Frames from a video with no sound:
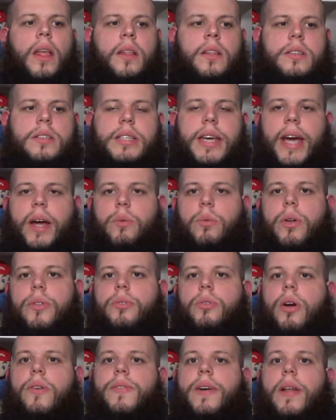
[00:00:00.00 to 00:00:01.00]
The second run
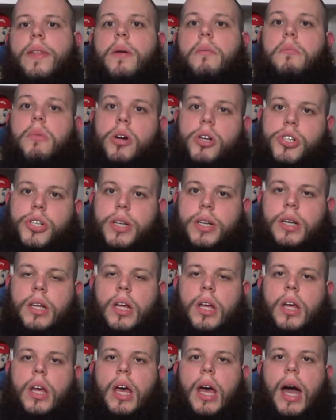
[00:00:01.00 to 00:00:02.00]
through, I found the merchant.
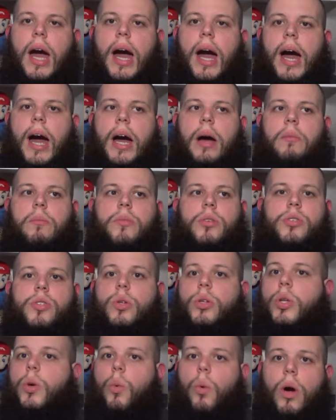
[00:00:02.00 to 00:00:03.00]
There's
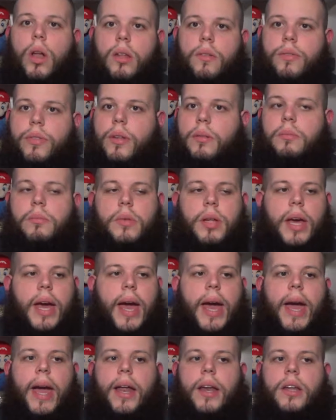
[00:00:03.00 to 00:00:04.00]
only one of them,
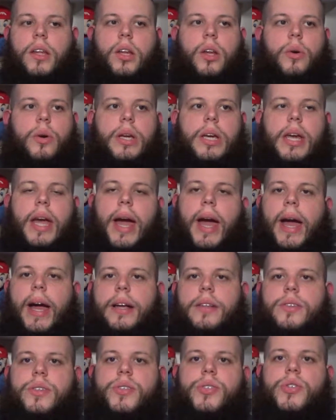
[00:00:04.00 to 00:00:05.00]
and he
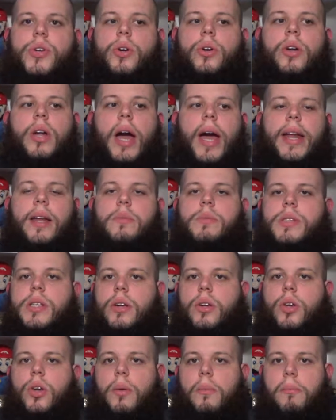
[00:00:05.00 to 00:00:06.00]
has certain items
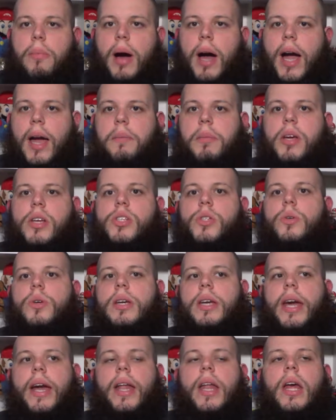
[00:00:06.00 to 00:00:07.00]
there you can buy because you
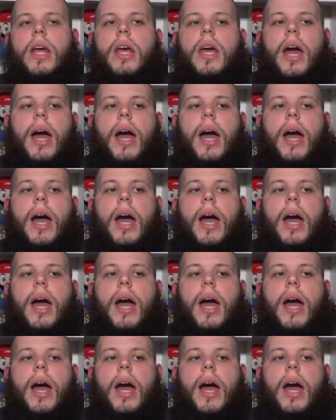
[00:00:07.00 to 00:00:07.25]
can get